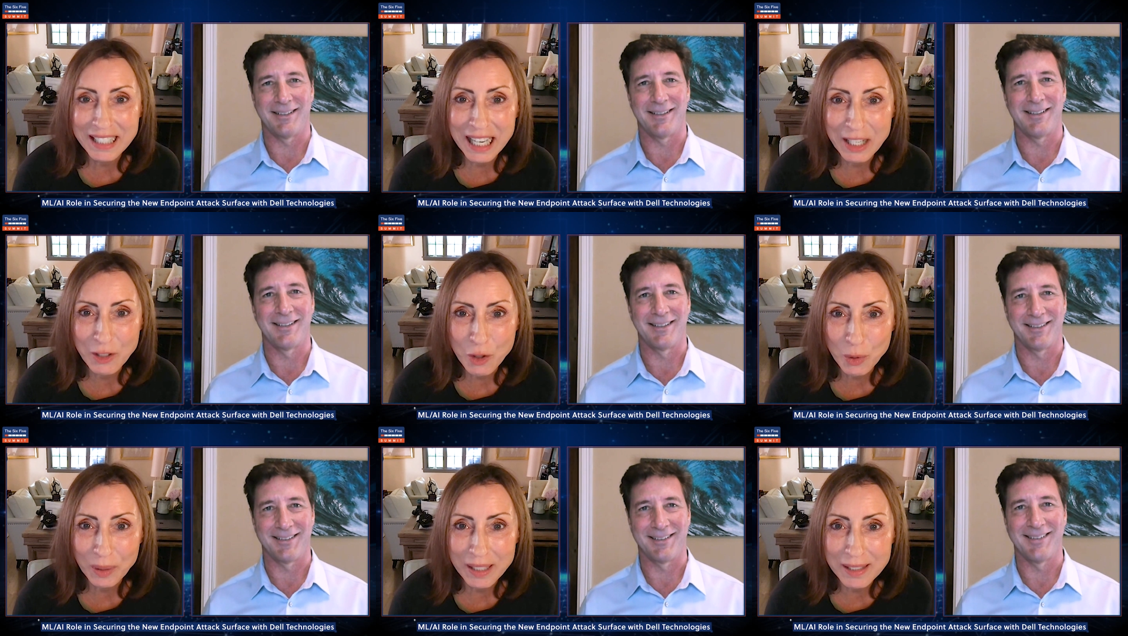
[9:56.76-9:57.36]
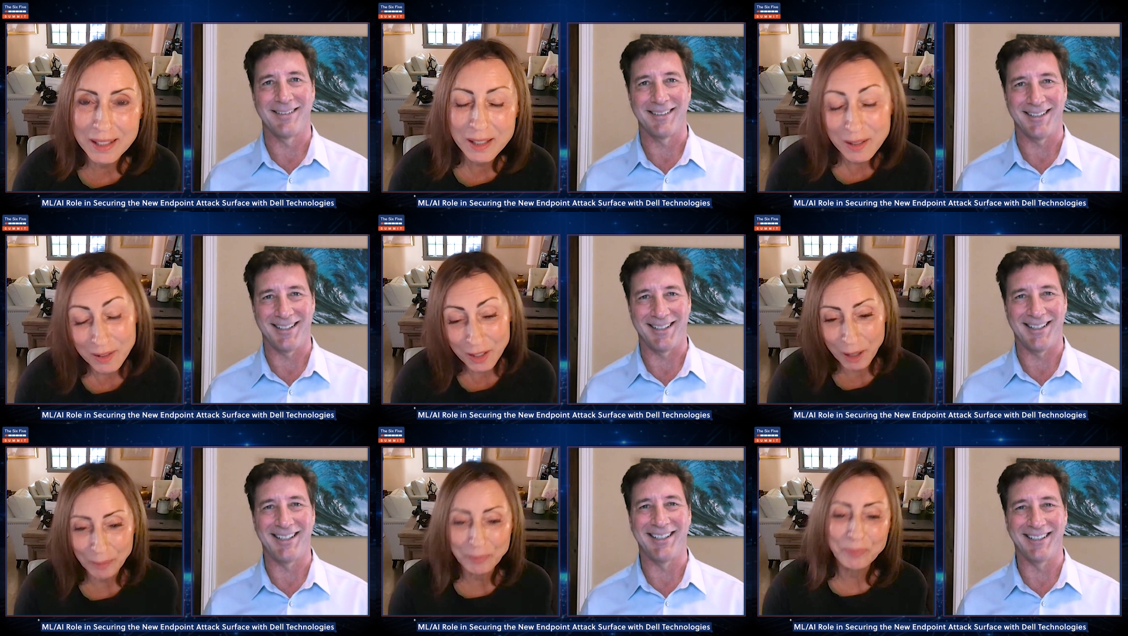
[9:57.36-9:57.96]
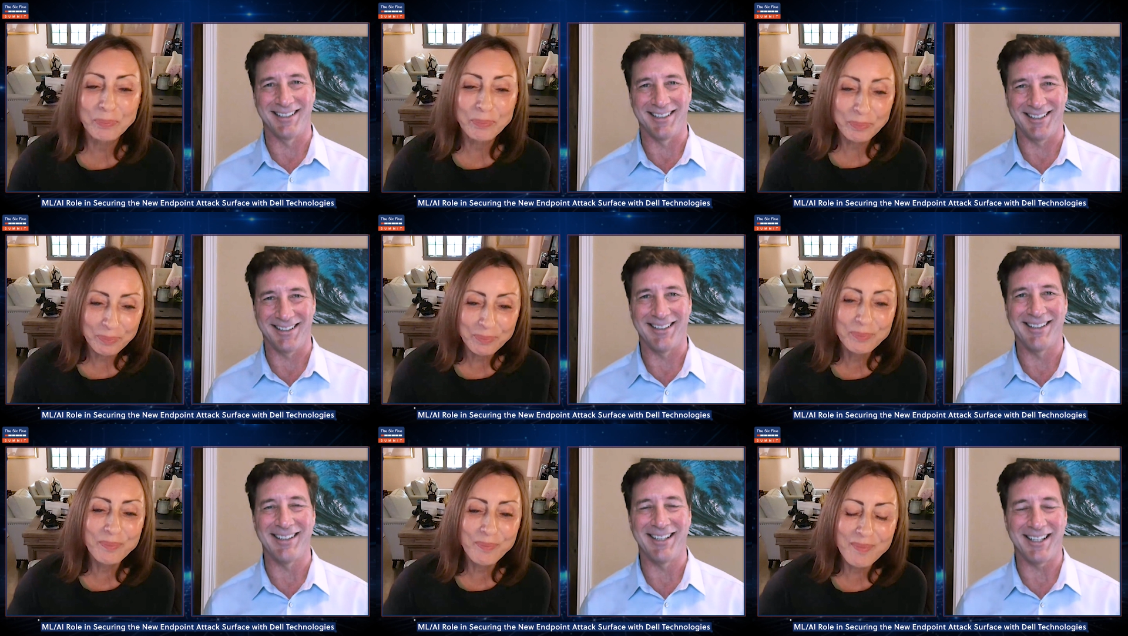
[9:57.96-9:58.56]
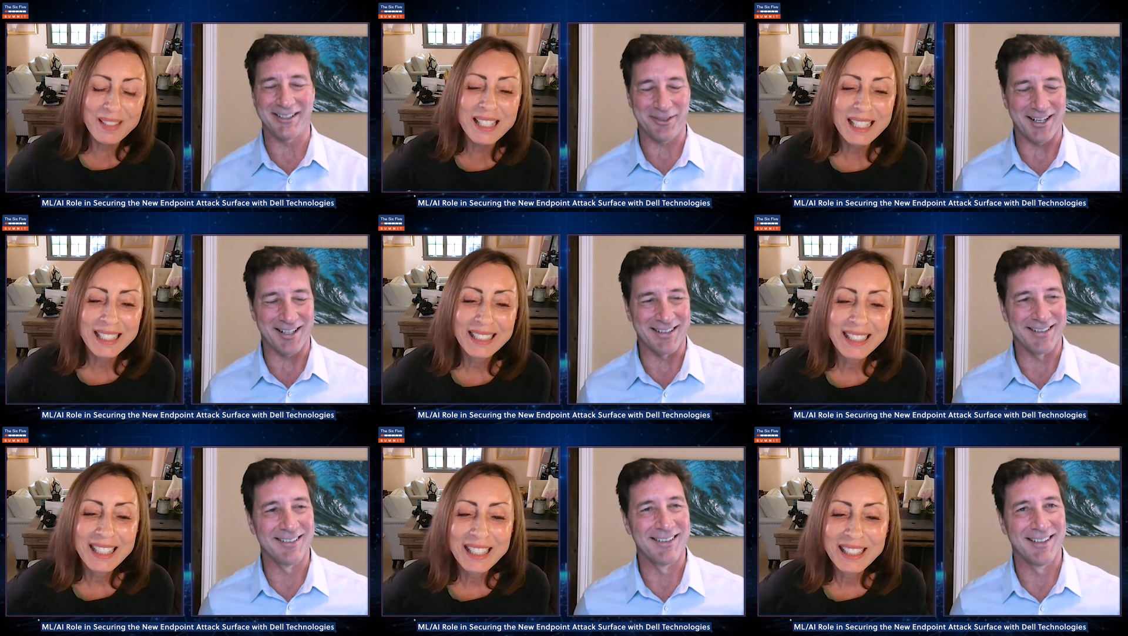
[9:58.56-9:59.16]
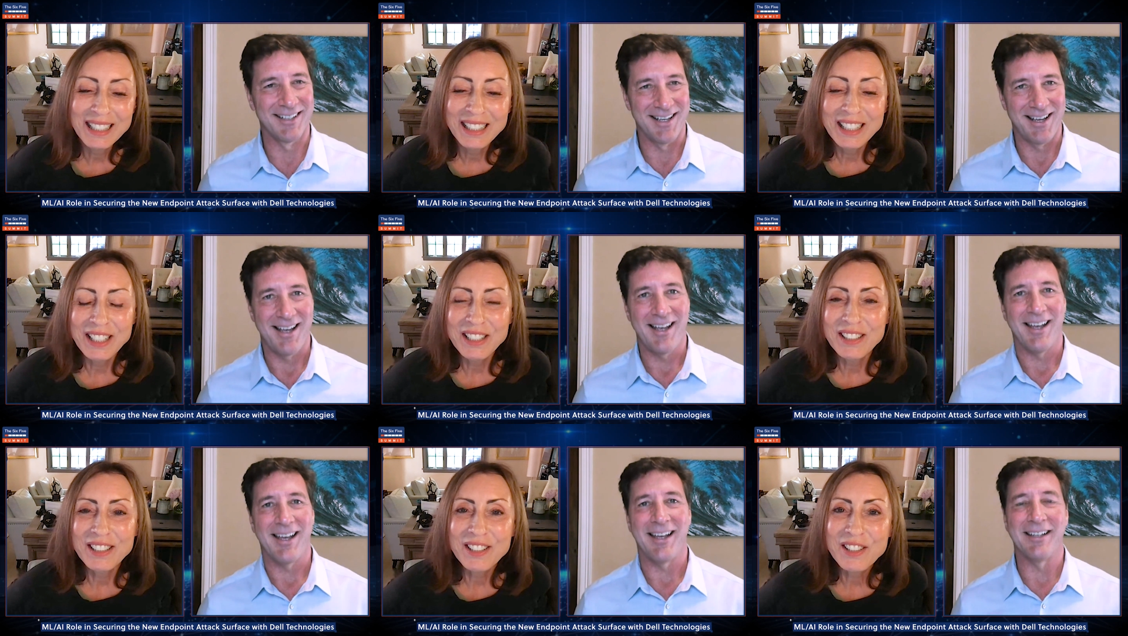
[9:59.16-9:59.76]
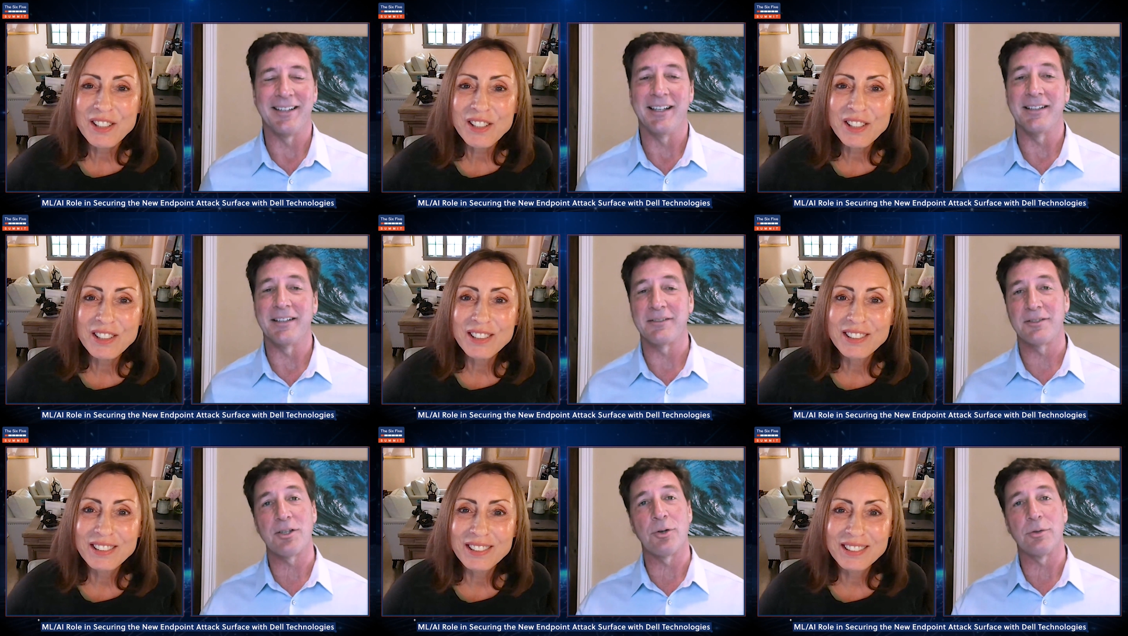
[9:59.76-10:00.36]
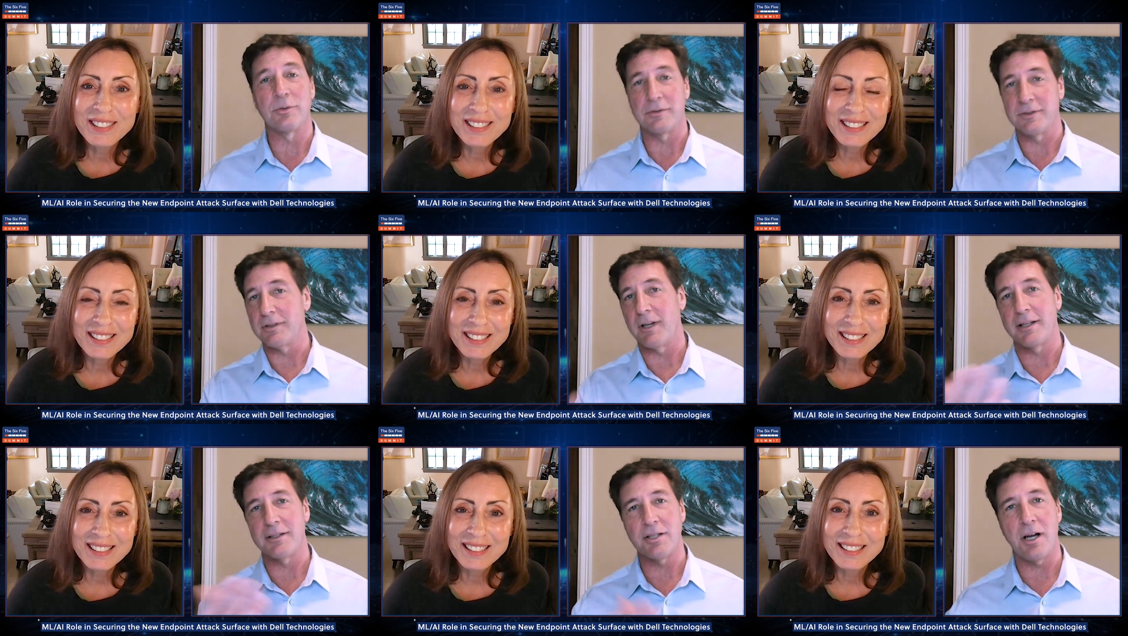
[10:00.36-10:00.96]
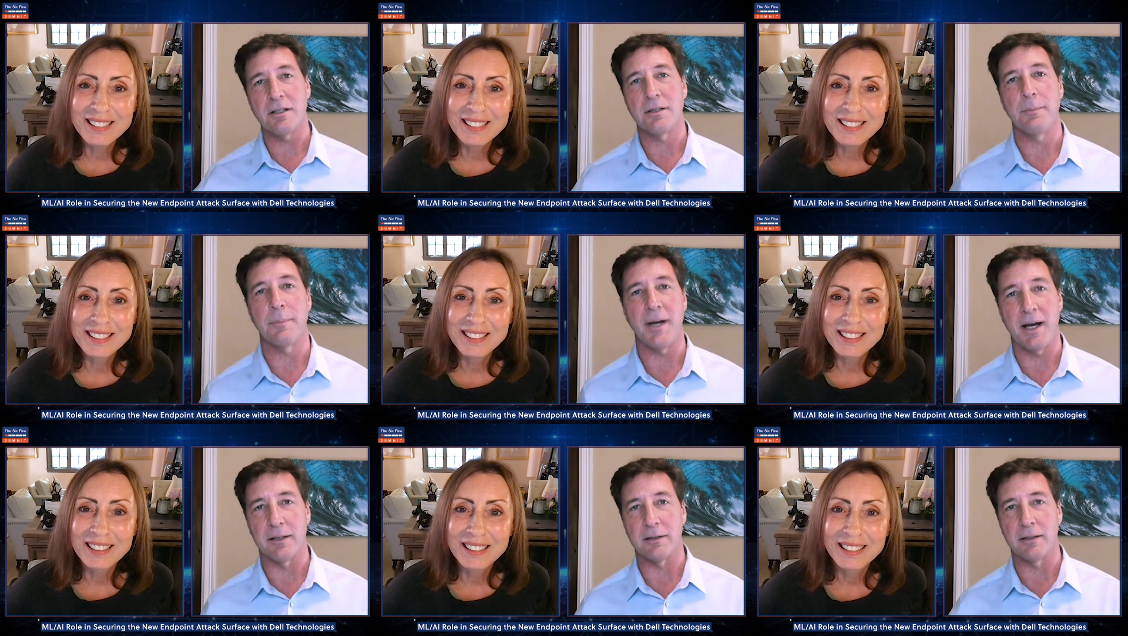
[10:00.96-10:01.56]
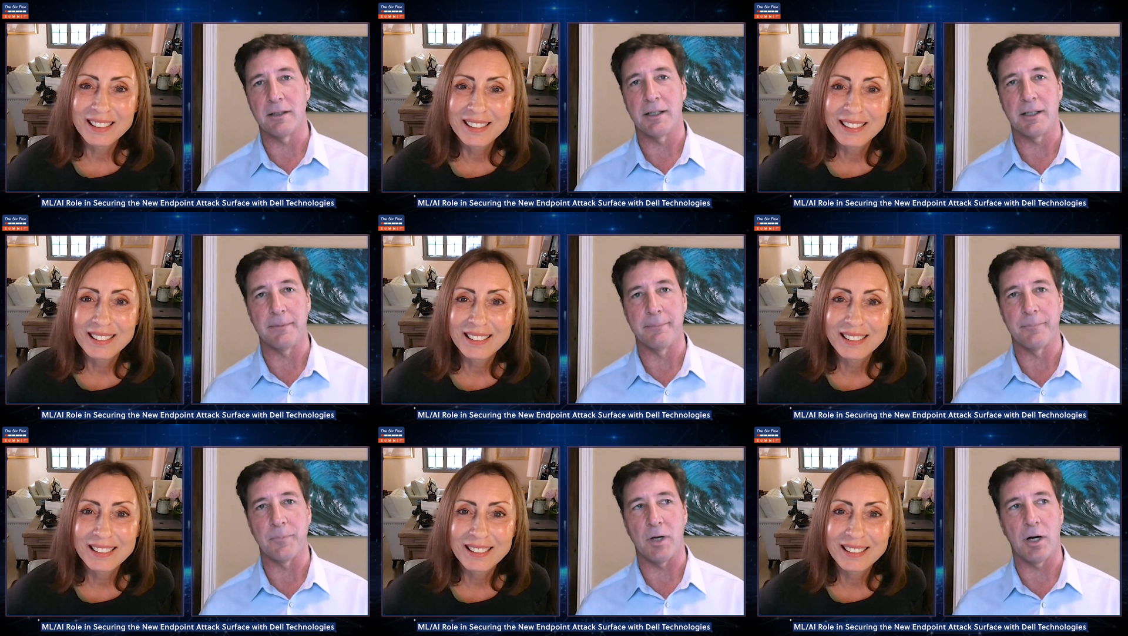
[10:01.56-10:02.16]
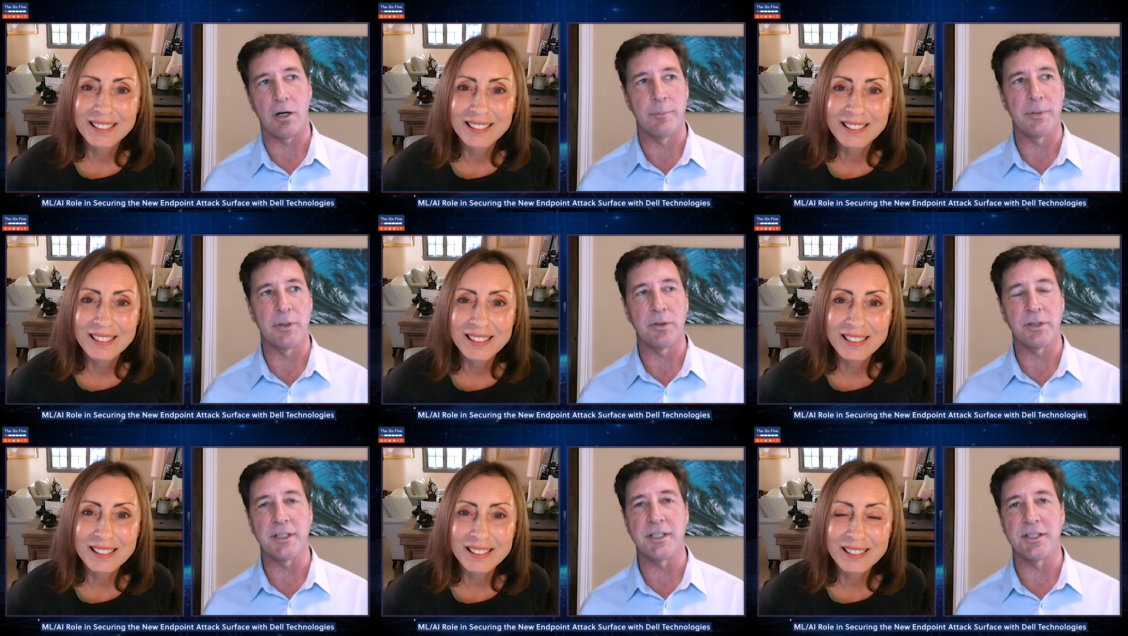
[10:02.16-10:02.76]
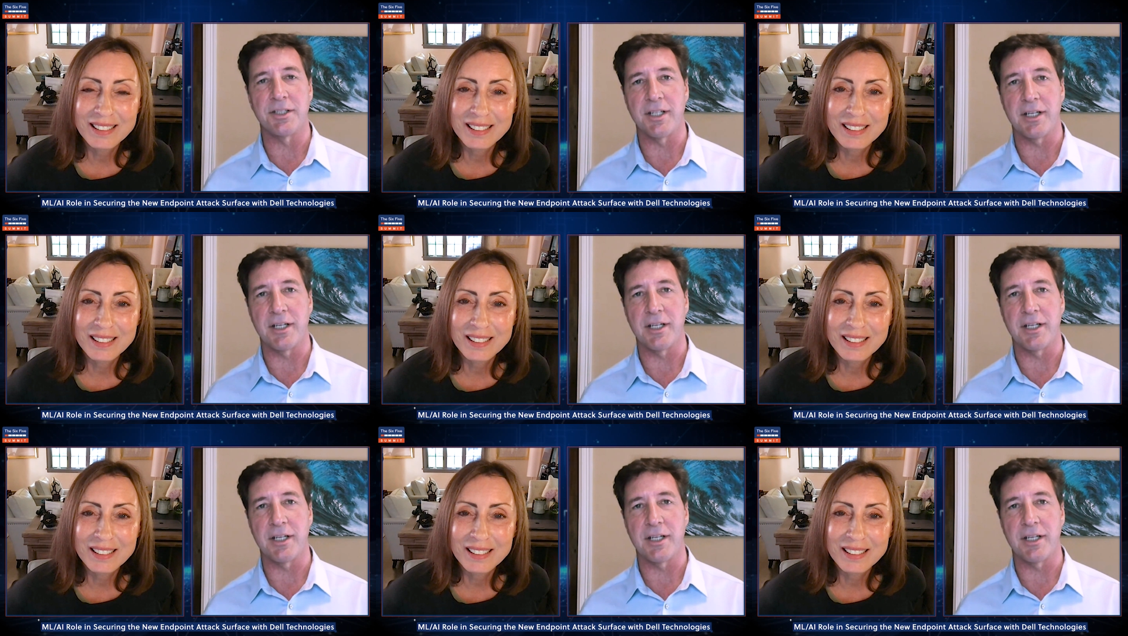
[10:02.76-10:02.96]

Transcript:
Speaker 1: dangerous. So
Speaker 2: that's right. And, and so I talked about um, our ability to